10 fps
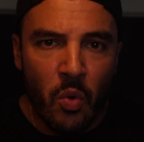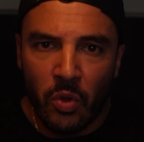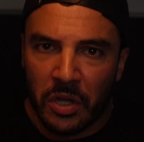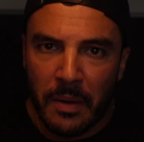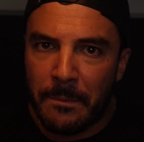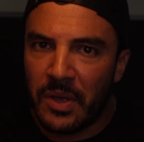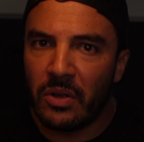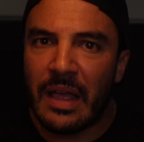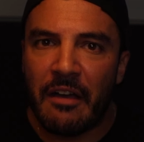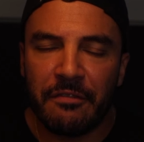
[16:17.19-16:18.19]
We're looking to
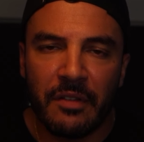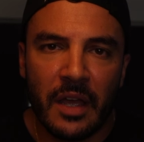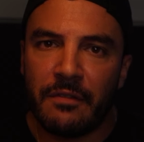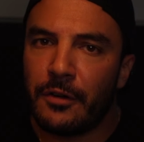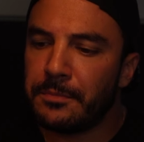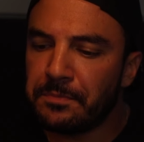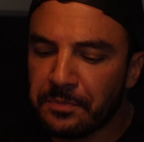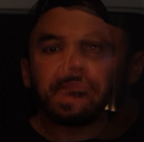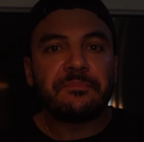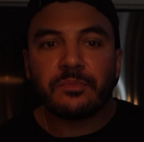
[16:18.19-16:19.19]
build that flavor.
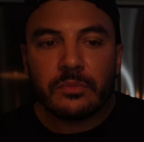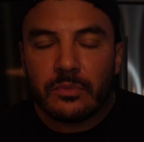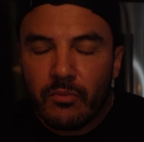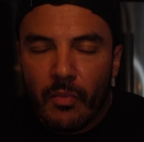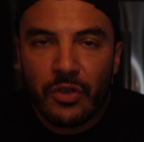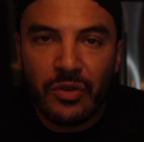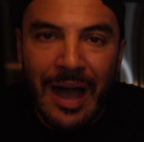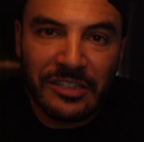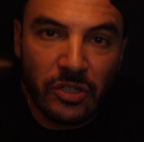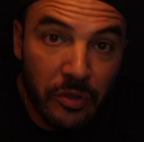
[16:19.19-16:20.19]
You
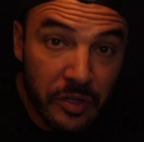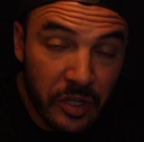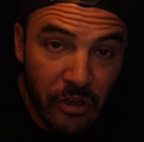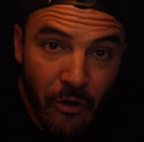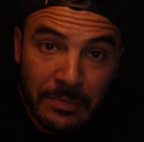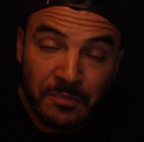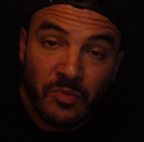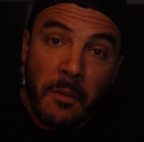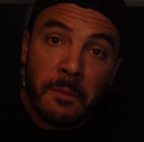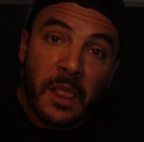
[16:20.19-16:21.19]
guys know the deal.
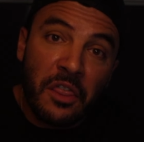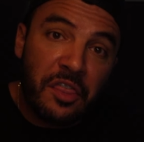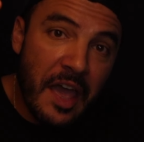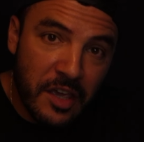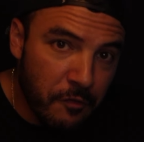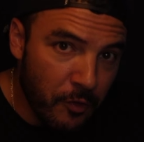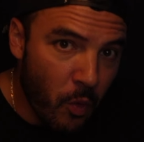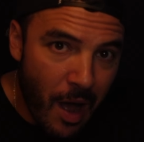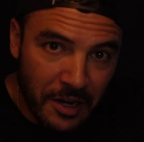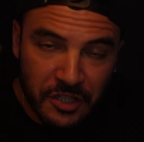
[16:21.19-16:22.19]
Thank you for
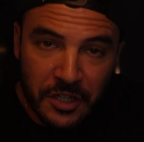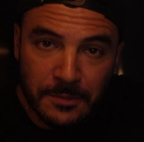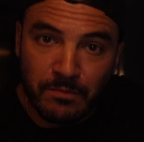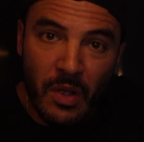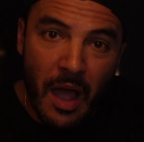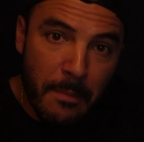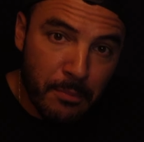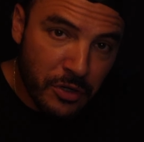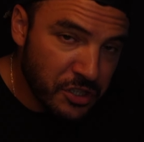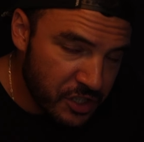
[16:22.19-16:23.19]
watching. I
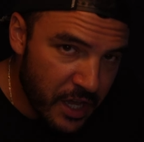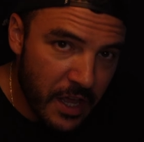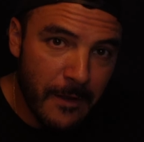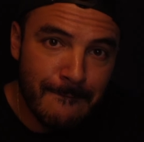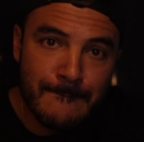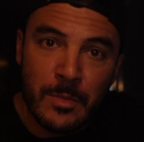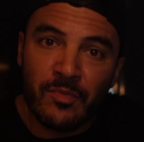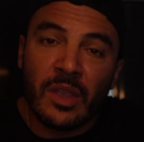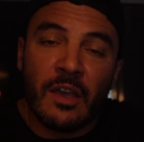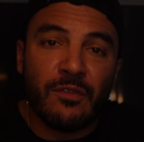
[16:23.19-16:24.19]
appreciate it.
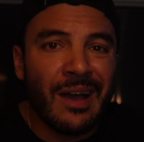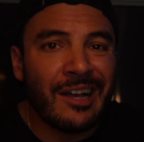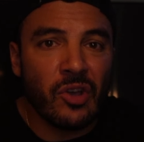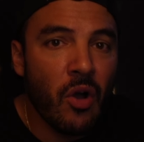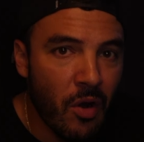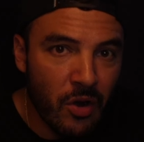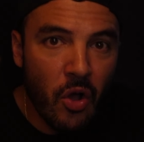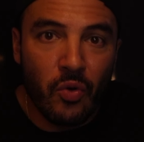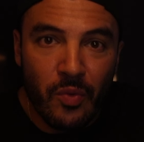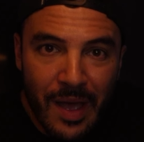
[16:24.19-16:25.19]
If you guys aren't
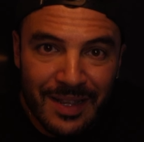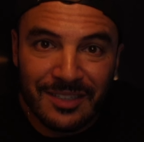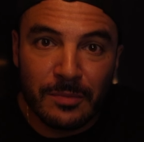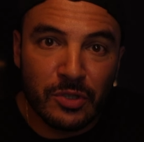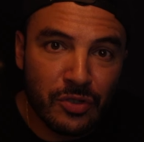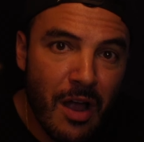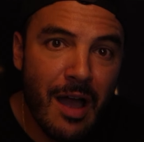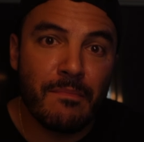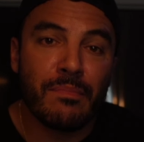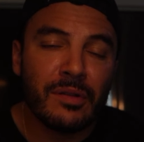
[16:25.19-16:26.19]
already
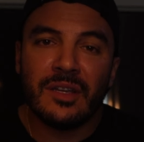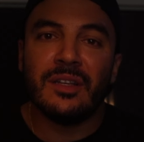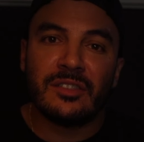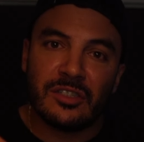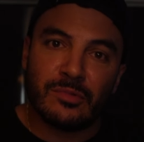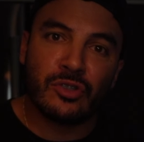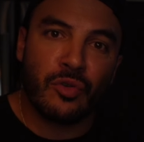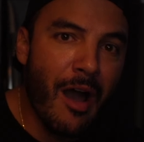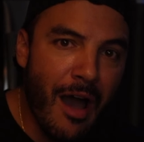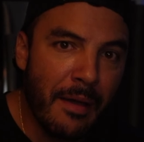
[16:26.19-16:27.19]
subscribed, please
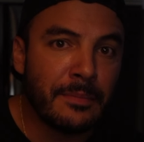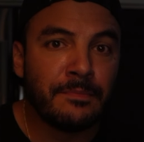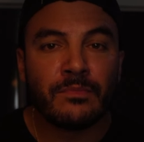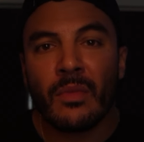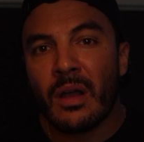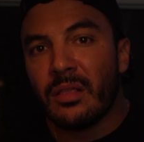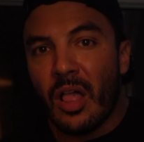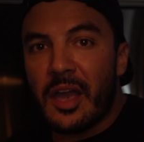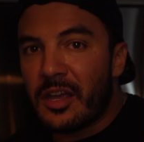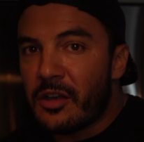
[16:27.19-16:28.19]
subscribe,
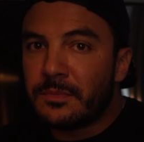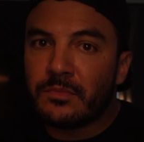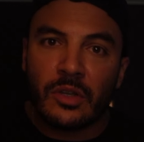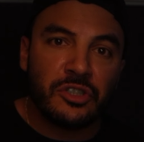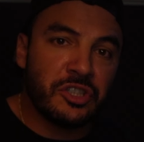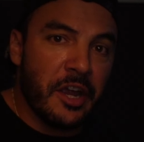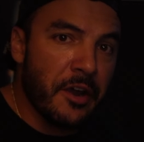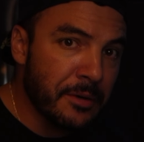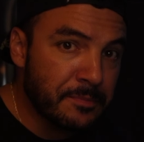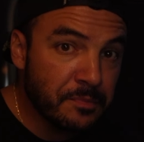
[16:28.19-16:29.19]
like,
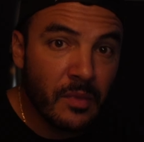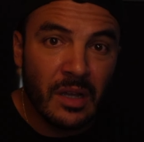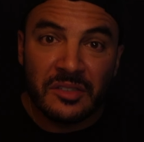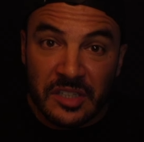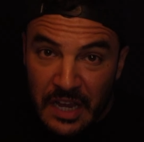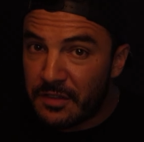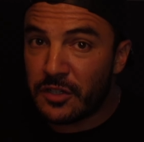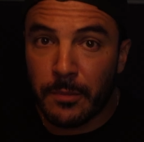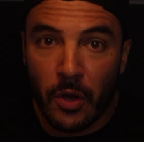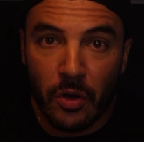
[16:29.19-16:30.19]
share, save this
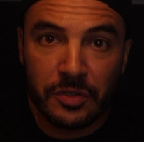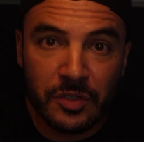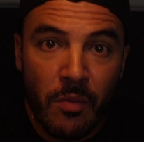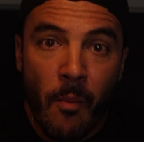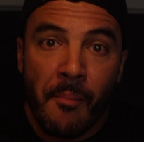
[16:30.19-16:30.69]
post,